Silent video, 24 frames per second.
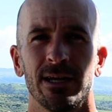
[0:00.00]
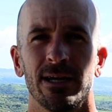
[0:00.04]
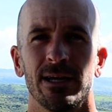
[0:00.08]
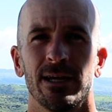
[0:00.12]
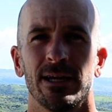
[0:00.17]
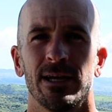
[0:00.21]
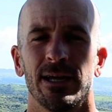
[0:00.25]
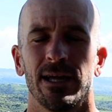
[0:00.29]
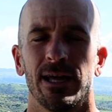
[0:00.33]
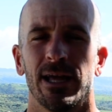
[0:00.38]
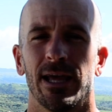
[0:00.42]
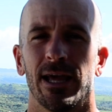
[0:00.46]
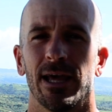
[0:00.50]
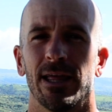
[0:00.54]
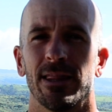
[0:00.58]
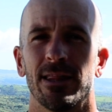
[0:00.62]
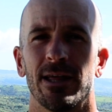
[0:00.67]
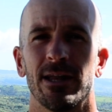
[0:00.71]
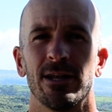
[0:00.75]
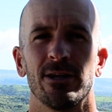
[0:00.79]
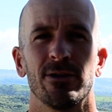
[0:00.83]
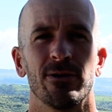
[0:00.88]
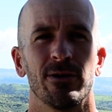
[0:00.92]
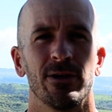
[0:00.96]
and then
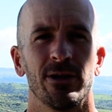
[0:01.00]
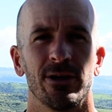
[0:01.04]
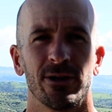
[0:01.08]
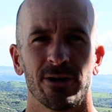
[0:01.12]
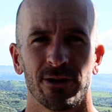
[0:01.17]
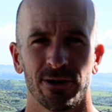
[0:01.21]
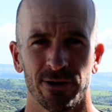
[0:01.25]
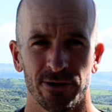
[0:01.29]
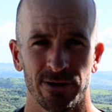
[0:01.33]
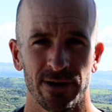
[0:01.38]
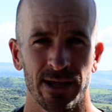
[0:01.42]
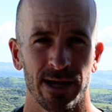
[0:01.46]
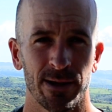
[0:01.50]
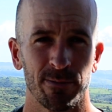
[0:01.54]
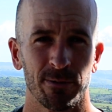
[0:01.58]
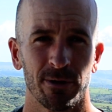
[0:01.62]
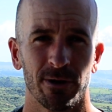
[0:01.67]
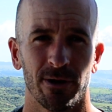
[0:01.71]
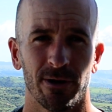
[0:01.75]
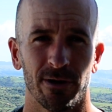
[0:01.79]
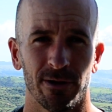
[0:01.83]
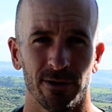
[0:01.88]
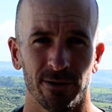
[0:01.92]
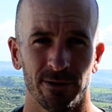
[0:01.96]
you hear your name
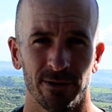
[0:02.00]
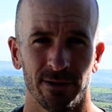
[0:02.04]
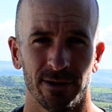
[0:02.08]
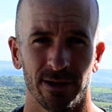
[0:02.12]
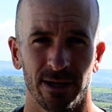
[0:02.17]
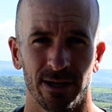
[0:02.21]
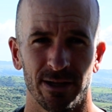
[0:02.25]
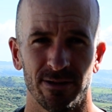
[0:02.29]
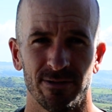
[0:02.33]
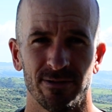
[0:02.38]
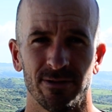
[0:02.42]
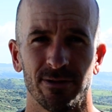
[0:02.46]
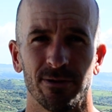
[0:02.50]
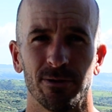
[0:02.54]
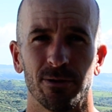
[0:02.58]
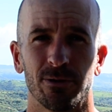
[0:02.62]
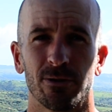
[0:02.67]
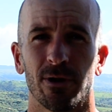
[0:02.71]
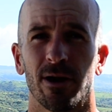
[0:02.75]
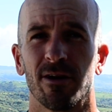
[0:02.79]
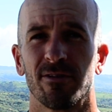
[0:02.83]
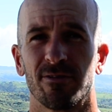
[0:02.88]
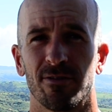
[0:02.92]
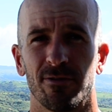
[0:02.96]
called as you
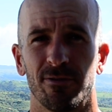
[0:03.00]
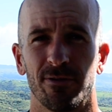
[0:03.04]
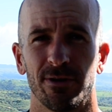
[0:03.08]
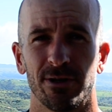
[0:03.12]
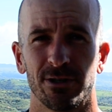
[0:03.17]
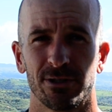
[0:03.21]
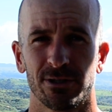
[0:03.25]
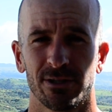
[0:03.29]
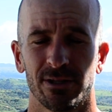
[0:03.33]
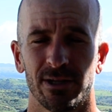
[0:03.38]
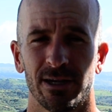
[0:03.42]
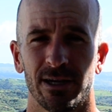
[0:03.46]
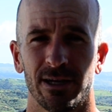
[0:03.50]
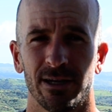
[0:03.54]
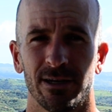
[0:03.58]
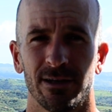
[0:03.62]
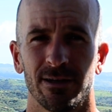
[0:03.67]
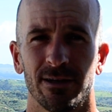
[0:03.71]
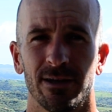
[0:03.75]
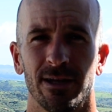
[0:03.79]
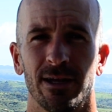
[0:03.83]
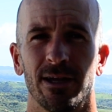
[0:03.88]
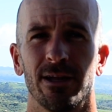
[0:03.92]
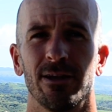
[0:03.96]
cross the finish line,
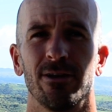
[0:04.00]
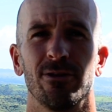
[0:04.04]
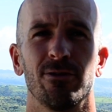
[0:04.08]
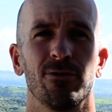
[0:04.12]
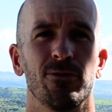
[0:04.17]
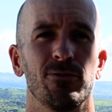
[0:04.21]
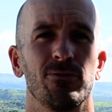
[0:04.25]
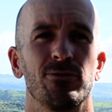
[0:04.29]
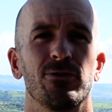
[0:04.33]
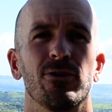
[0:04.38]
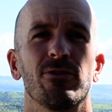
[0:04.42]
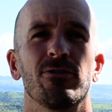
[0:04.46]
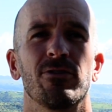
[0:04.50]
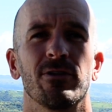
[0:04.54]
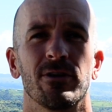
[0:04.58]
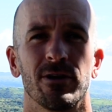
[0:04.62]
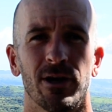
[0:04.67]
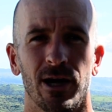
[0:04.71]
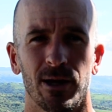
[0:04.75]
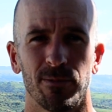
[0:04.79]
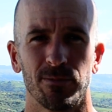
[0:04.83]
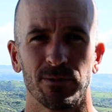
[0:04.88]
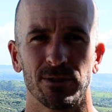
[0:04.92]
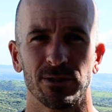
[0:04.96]
and you've just
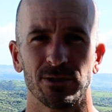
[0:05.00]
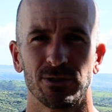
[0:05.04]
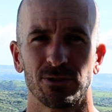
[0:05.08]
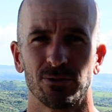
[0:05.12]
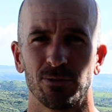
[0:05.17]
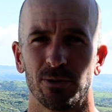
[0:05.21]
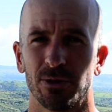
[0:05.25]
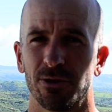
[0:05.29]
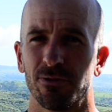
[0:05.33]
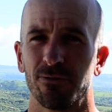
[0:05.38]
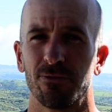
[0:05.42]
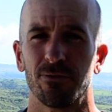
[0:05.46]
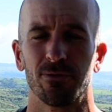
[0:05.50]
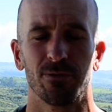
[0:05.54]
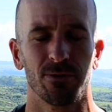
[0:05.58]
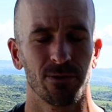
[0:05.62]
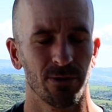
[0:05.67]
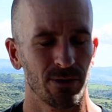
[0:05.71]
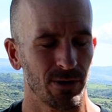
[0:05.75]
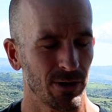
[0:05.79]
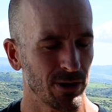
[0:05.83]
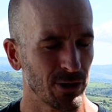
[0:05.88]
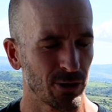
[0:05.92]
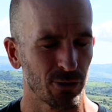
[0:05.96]
accomplished
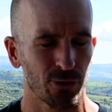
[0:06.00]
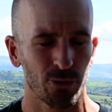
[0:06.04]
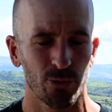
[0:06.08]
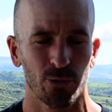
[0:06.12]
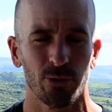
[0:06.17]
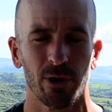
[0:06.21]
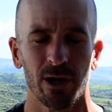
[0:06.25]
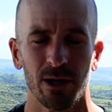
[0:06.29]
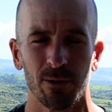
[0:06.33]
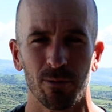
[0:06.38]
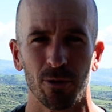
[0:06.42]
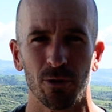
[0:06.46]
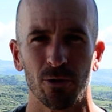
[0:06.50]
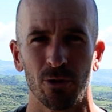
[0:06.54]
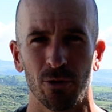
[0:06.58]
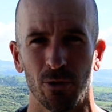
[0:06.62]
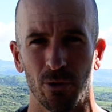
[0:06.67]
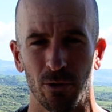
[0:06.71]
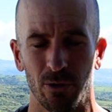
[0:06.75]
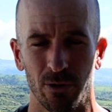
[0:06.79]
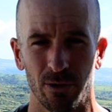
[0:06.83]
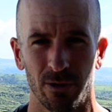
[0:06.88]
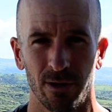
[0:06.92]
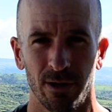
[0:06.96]
an incredible goal,
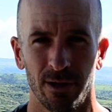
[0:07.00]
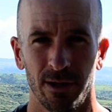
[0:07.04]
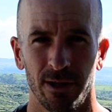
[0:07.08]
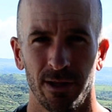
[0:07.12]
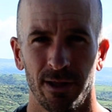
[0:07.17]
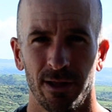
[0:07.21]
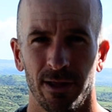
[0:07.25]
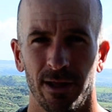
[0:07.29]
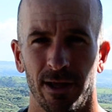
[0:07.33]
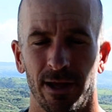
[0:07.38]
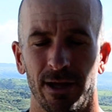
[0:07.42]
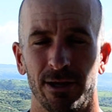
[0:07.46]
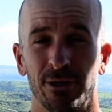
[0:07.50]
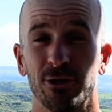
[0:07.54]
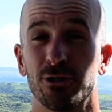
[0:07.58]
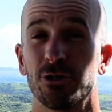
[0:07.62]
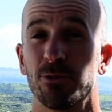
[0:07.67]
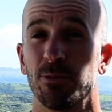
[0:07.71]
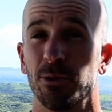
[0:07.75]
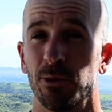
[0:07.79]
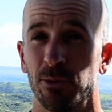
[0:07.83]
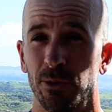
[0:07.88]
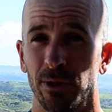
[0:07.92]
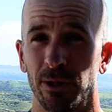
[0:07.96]
and you should be
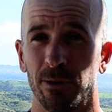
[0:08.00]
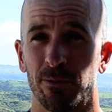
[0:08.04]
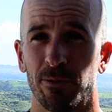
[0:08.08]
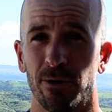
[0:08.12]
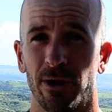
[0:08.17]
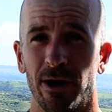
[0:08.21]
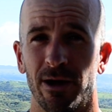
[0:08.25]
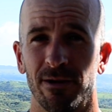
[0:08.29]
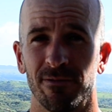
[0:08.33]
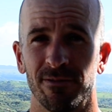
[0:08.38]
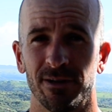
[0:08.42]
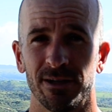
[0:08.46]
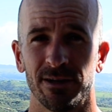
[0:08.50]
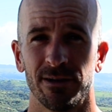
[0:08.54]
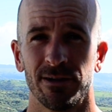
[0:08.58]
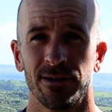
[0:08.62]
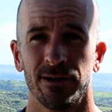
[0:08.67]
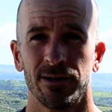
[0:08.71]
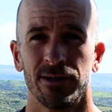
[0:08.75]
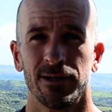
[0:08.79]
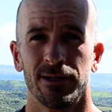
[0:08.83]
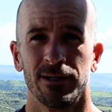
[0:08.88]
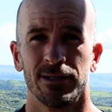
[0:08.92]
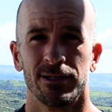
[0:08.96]
really proud of it.
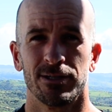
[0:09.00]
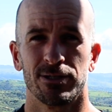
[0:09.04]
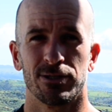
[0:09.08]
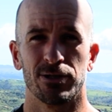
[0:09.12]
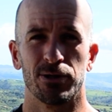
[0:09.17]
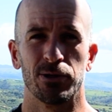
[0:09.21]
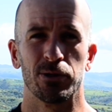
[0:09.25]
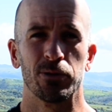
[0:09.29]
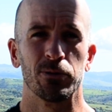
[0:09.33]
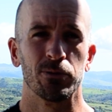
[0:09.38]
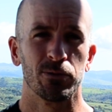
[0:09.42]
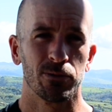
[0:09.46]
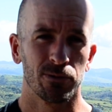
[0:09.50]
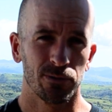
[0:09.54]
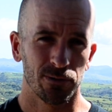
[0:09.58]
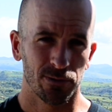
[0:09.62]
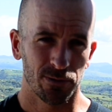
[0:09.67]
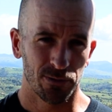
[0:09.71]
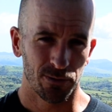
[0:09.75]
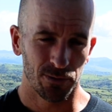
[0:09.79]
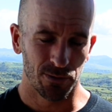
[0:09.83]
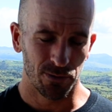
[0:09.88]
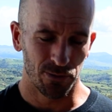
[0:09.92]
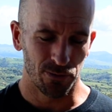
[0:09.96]
So
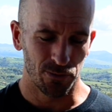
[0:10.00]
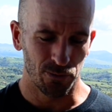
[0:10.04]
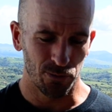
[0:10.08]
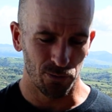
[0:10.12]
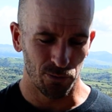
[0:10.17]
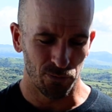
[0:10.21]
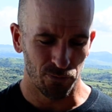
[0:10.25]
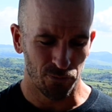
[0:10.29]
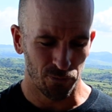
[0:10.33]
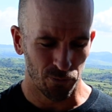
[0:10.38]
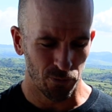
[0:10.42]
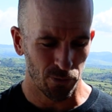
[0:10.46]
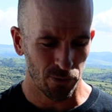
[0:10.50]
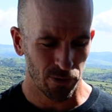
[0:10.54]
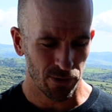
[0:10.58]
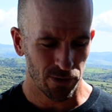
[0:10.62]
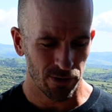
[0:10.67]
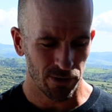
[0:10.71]
for